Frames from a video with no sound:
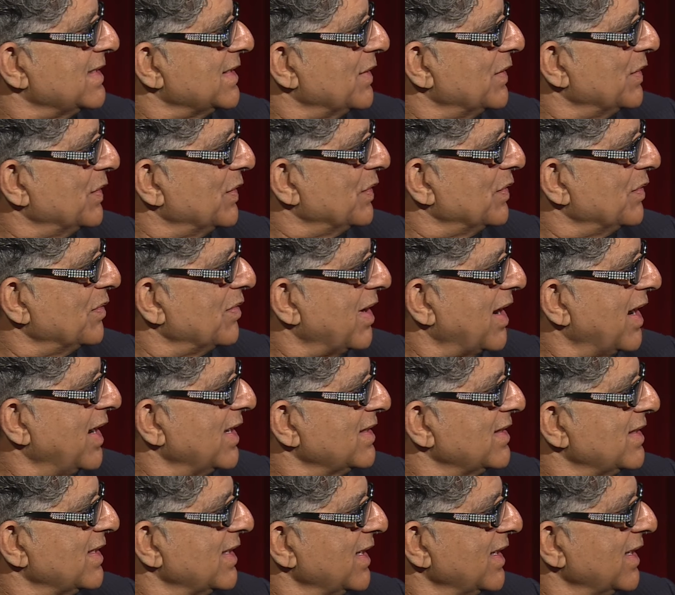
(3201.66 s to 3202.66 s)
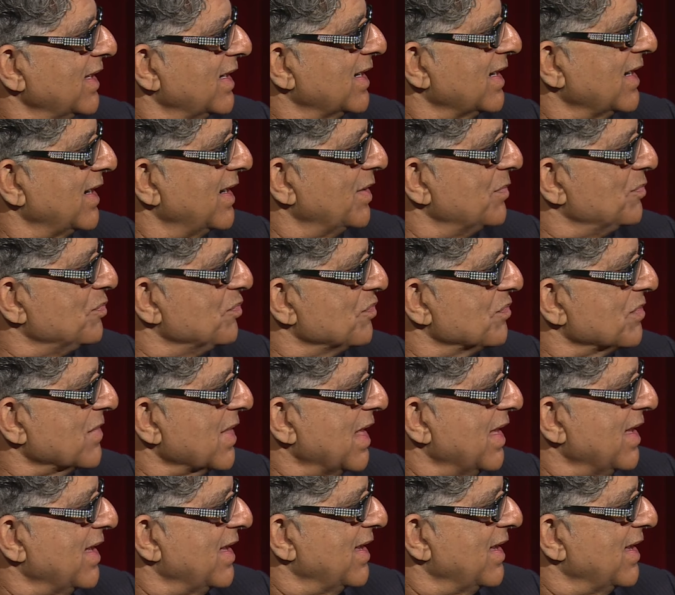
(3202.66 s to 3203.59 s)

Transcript: so I think um,